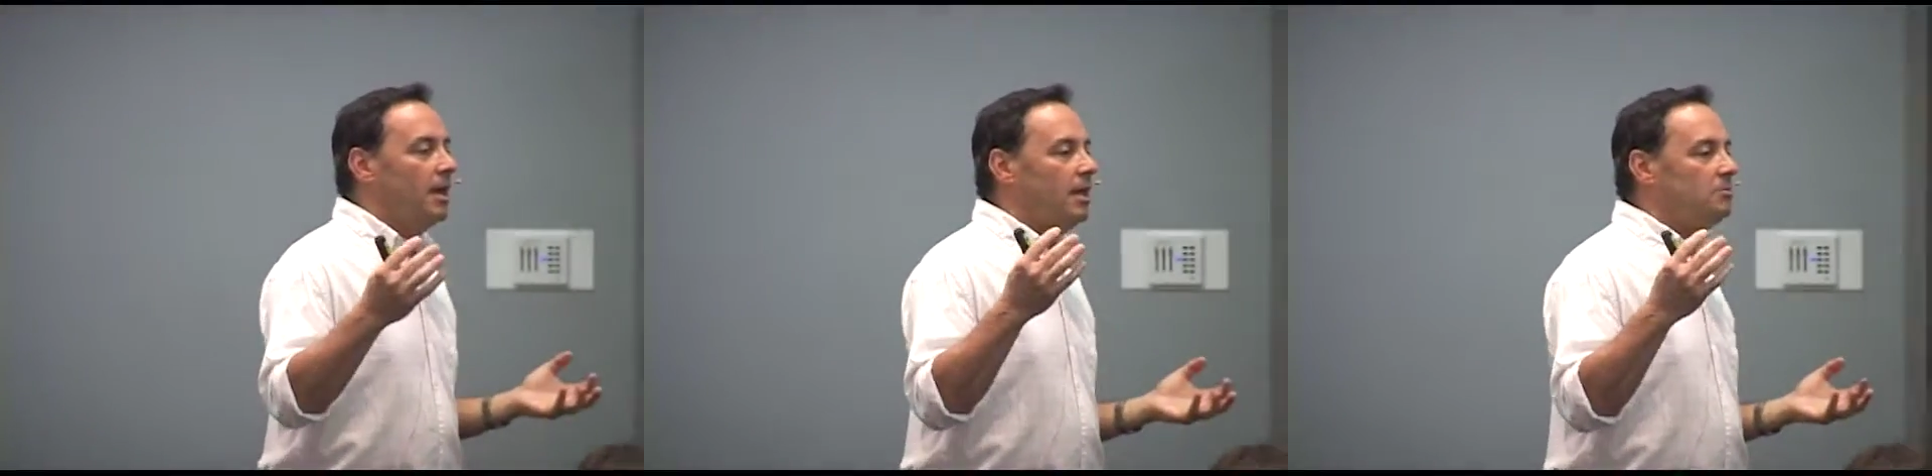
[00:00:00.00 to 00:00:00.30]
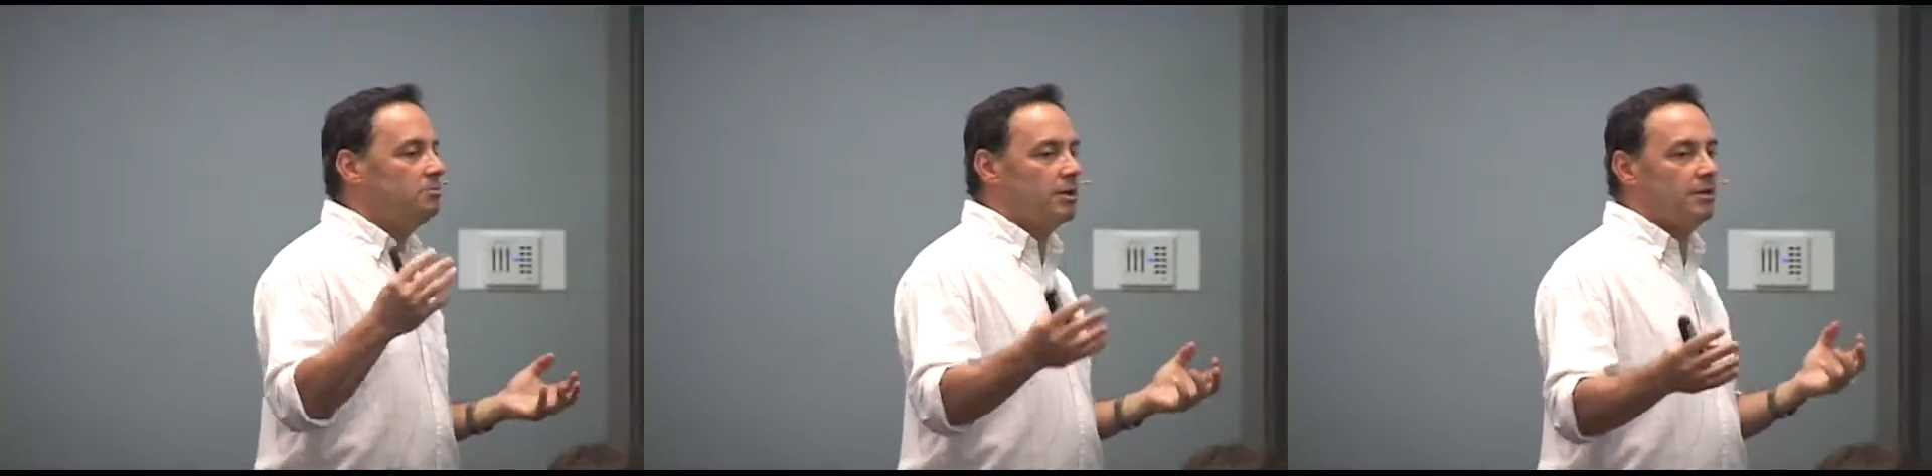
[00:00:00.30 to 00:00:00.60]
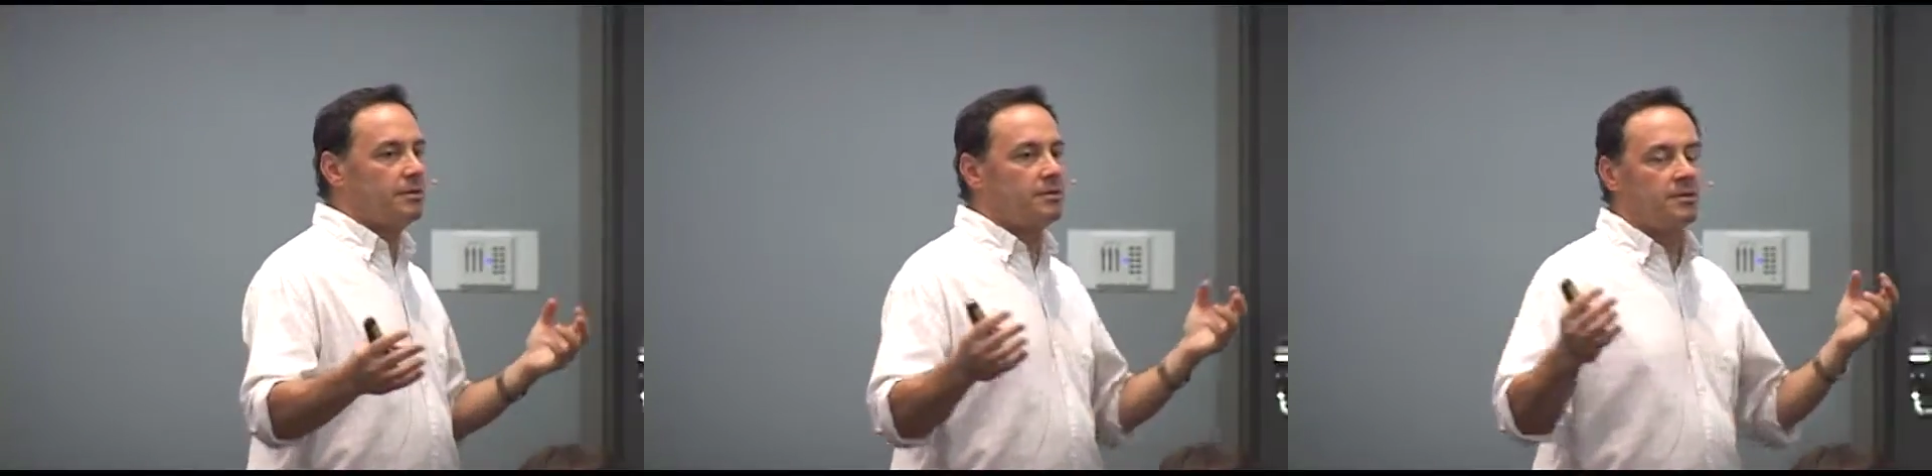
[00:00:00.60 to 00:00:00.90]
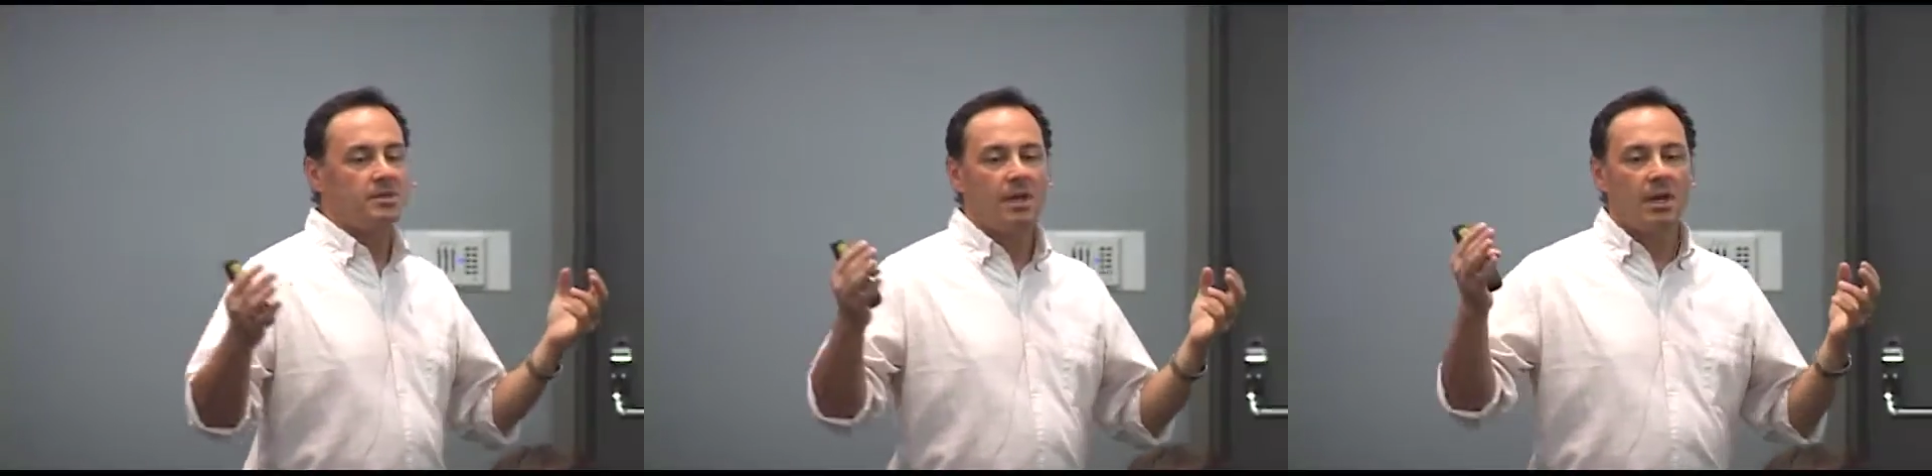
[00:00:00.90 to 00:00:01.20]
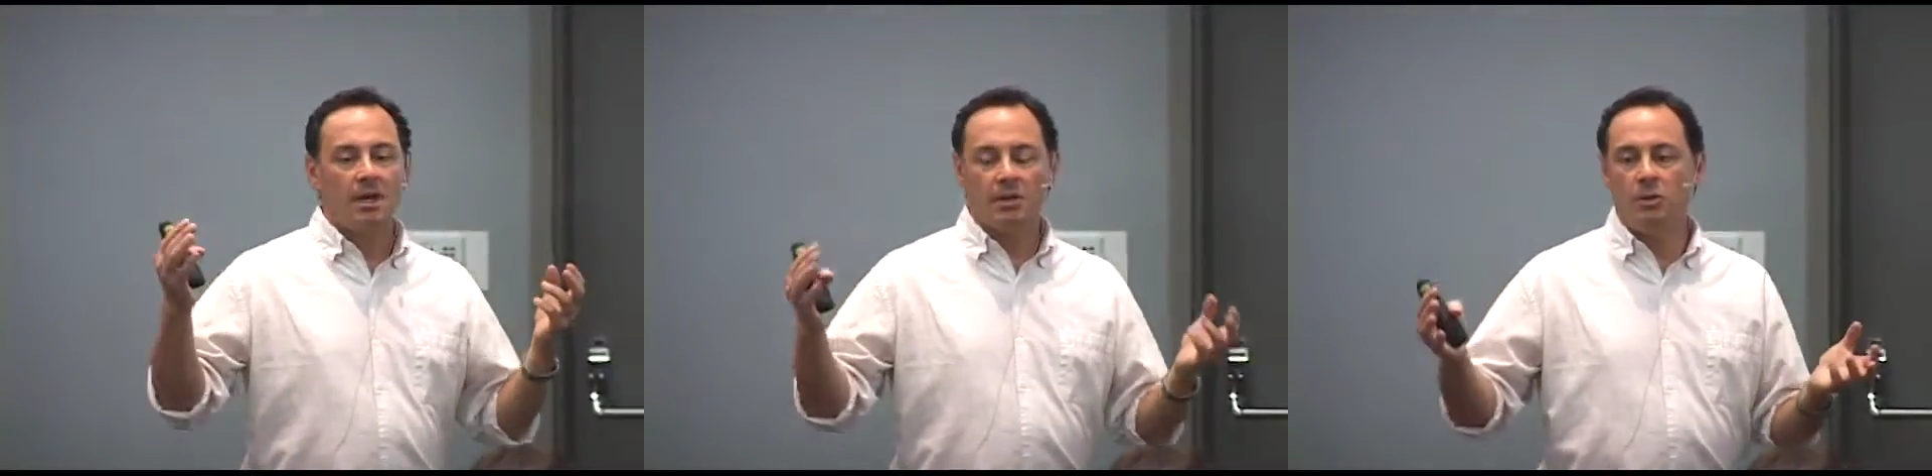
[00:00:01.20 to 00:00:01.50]
and birds
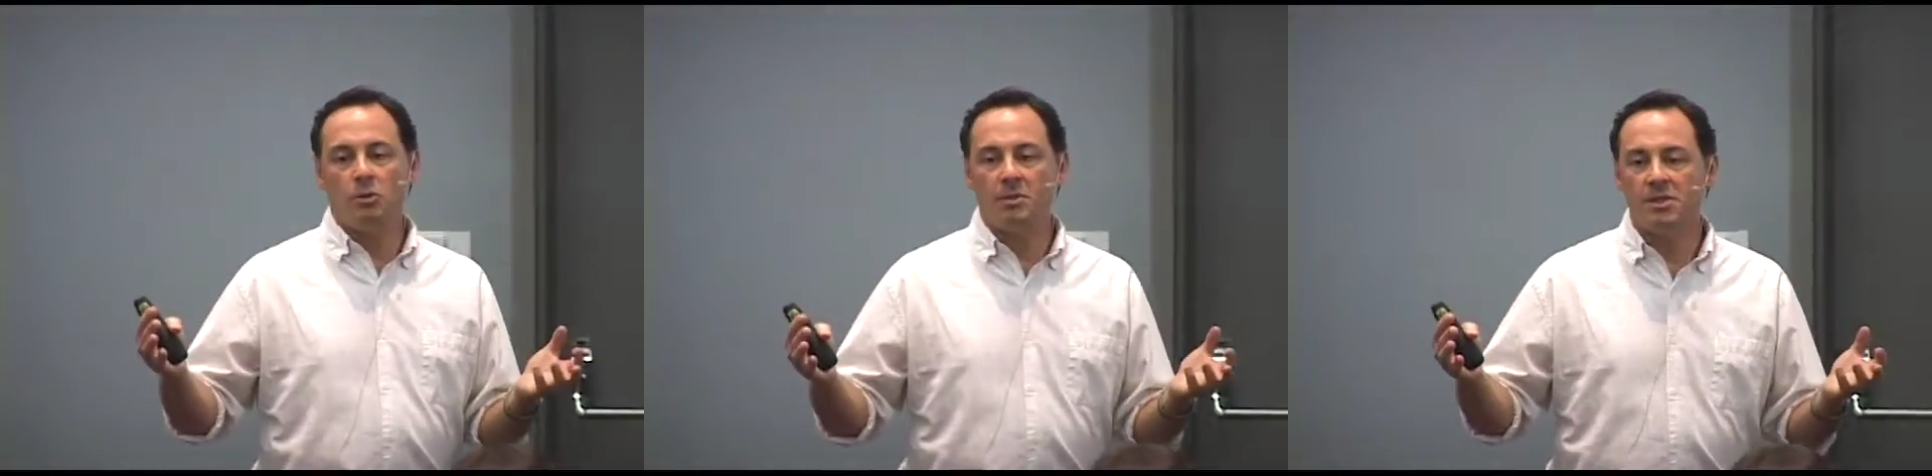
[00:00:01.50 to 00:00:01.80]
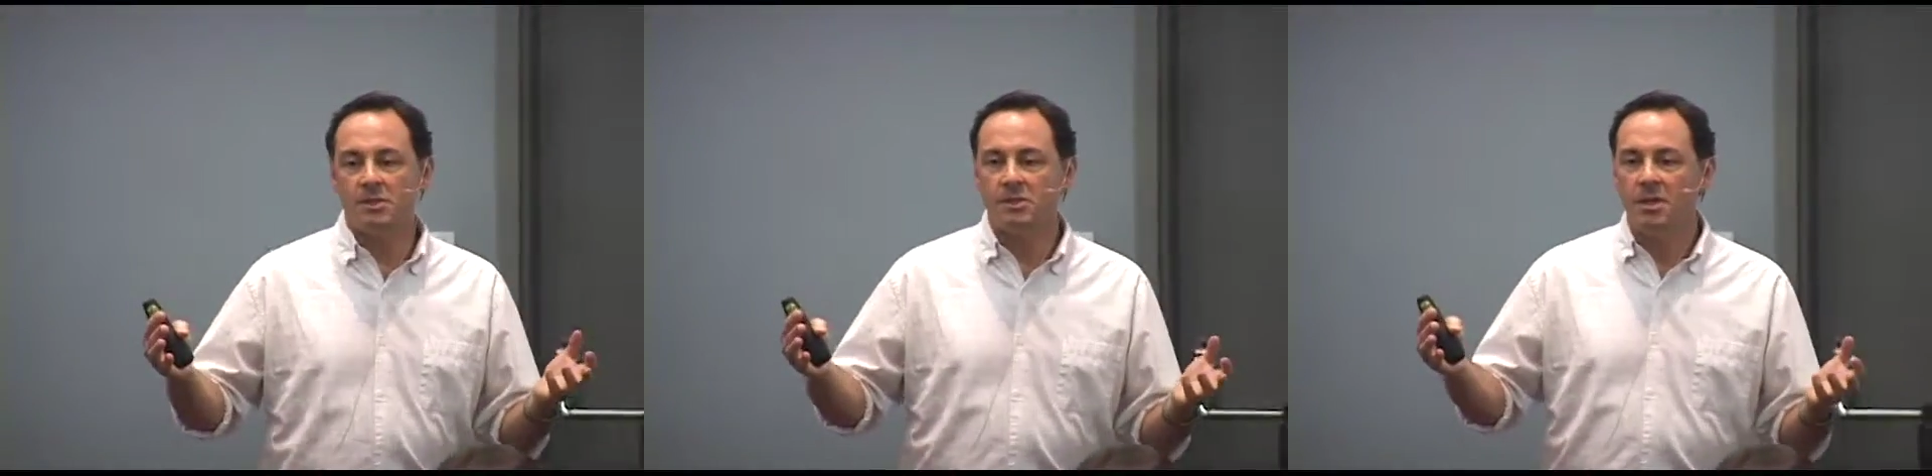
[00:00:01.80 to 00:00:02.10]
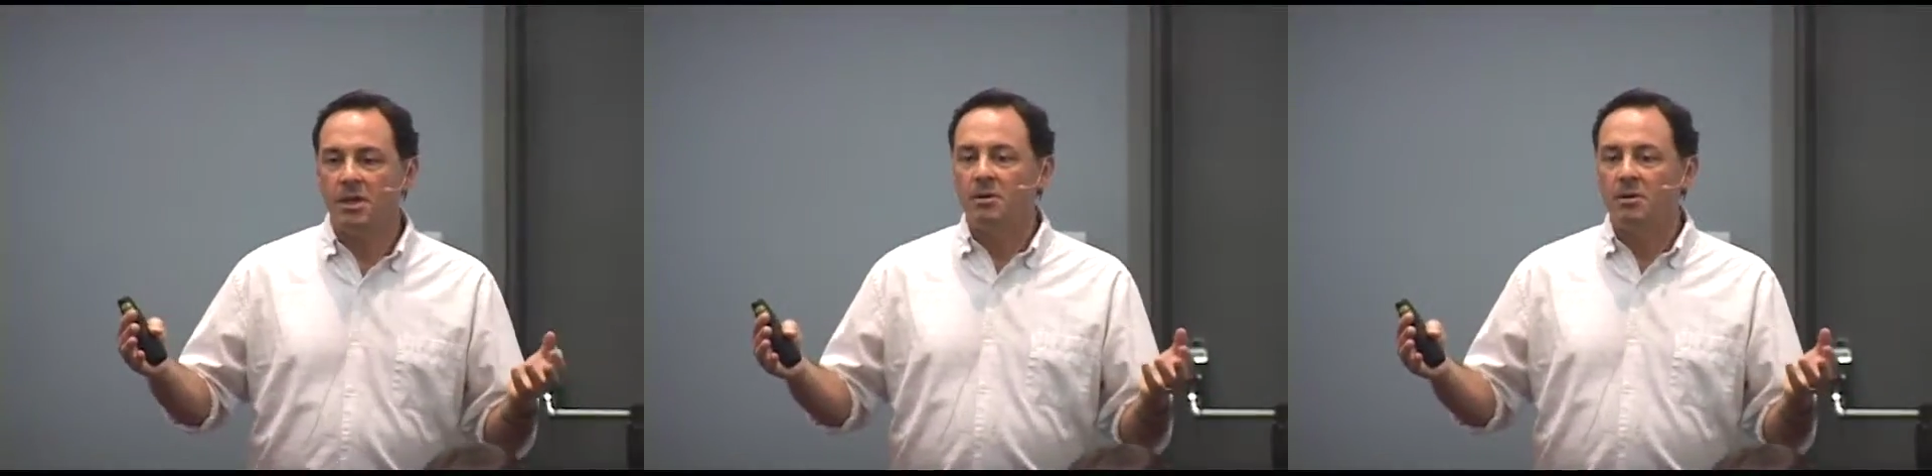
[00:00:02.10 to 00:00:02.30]
and humans.